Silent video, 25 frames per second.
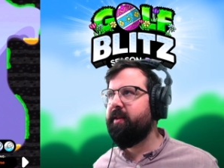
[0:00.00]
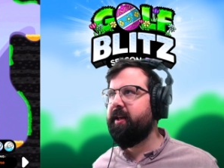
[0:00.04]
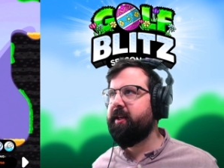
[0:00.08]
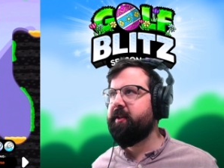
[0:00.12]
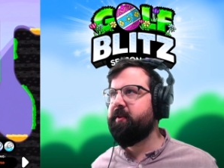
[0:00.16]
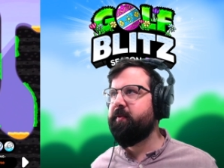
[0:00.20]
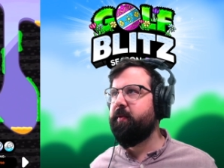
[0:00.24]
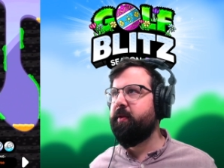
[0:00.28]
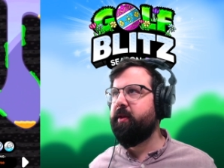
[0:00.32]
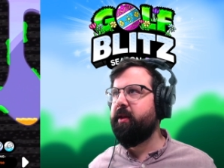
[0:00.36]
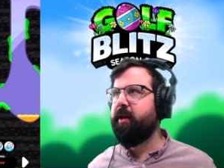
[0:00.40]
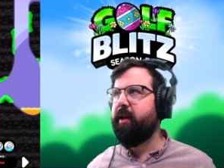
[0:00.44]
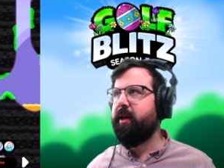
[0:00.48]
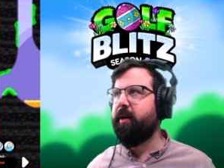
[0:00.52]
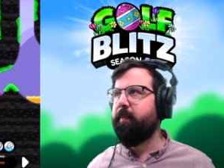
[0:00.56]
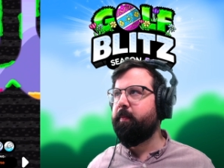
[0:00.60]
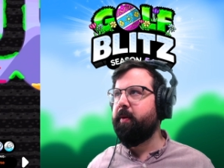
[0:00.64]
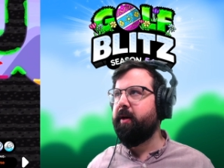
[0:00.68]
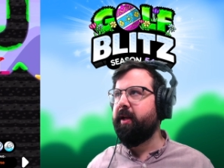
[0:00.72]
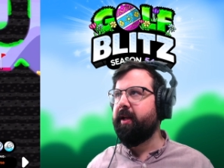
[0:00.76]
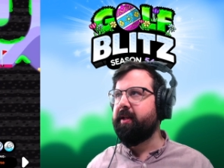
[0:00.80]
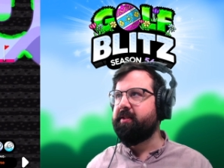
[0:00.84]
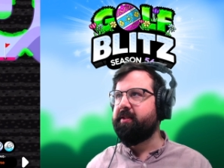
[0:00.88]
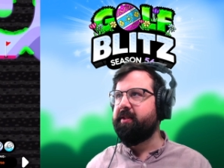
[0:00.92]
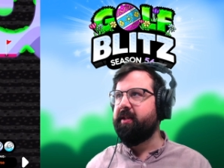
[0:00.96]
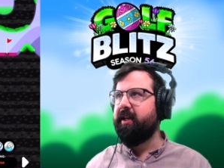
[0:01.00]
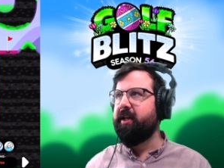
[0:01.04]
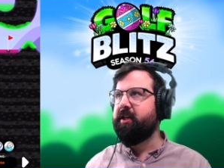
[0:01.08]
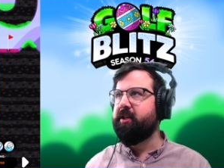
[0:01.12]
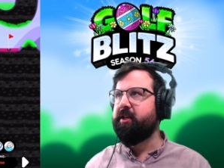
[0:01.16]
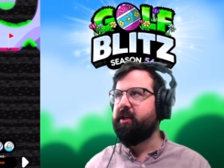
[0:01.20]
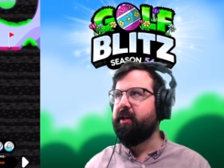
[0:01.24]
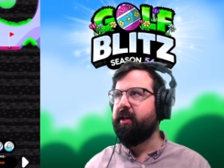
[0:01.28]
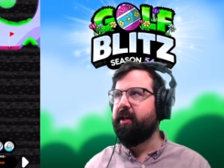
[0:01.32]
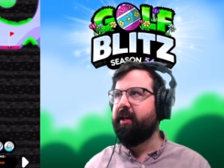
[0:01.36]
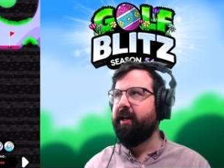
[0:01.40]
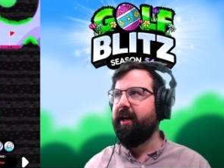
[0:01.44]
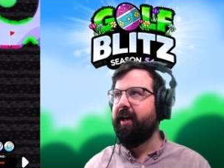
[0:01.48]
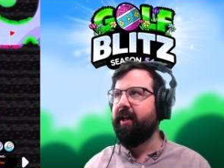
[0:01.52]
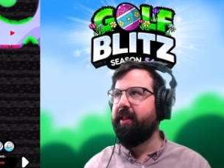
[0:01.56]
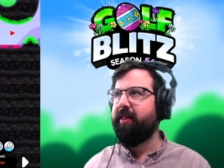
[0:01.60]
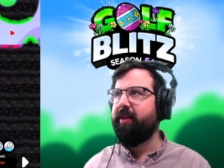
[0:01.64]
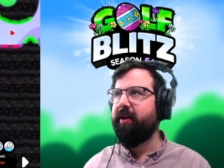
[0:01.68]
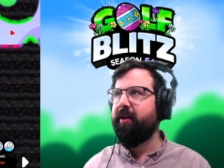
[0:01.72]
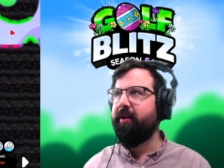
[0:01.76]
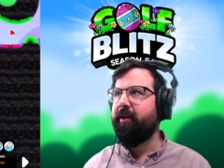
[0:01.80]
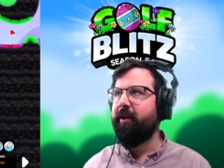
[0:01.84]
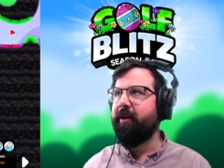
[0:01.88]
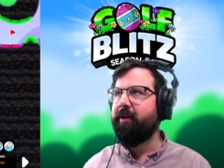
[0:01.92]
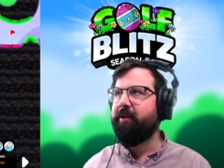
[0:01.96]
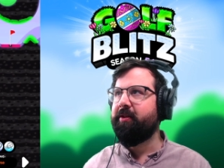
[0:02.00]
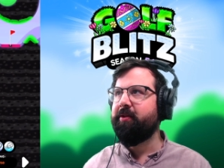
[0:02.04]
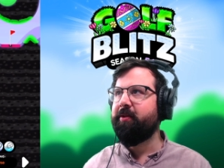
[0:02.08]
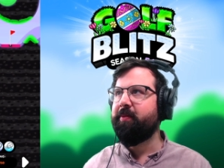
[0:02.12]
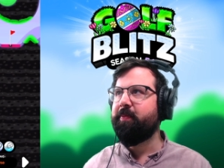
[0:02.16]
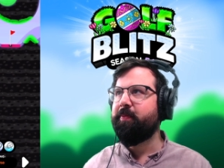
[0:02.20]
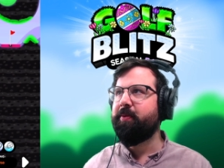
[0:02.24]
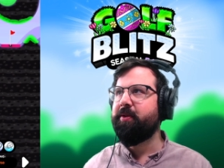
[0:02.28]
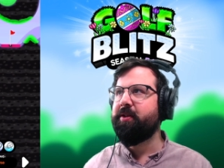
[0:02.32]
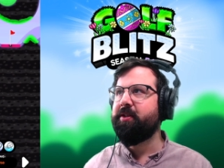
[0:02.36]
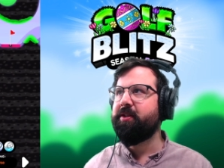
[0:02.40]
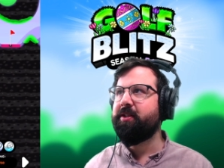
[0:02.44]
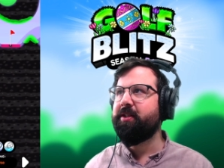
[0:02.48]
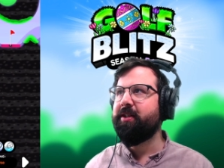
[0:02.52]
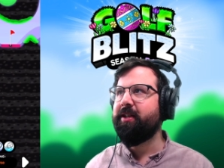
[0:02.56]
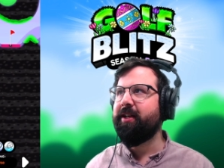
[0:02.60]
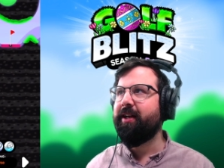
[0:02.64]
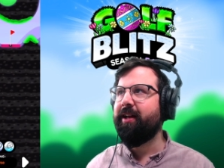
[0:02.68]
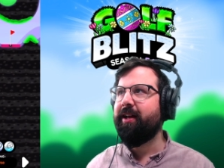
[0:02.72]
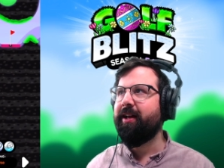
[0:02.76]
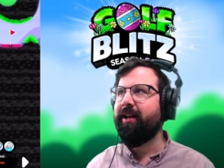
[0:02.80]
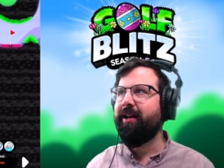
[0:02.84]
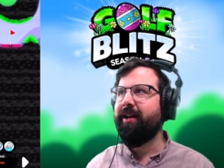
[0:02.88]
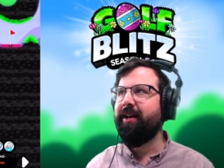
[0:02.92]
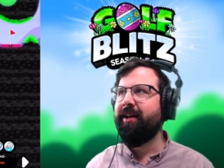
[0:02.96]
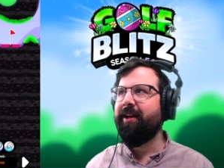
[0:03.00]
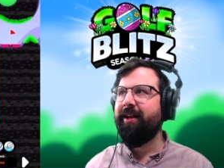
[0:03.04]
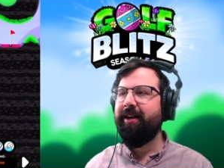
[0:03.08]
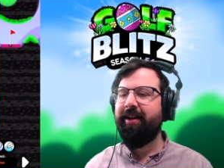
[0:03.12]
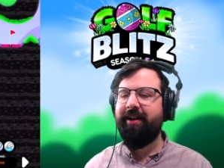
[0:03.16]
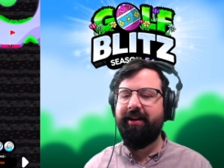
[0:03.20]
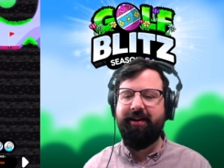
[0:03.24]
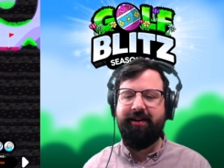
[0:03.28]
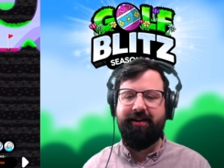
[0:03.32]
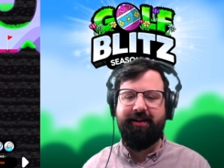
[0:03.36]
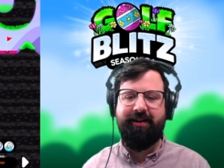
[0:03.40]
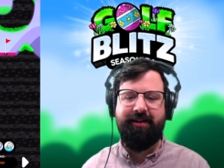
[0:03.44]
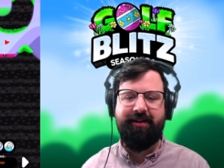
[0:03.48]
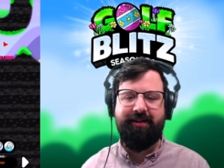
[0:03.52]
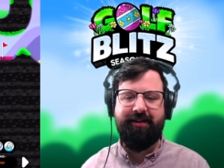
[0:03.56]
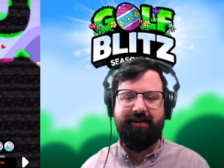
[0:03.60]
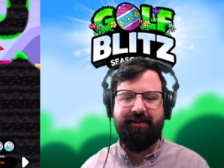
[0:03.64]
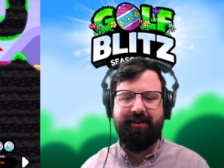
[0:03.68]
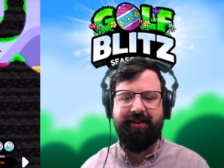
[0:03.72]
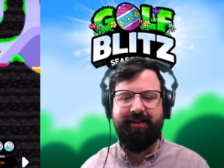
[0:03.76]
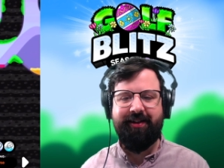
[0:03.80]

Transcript: Thanks for the uh, pronunciation, though. I do appreciate it.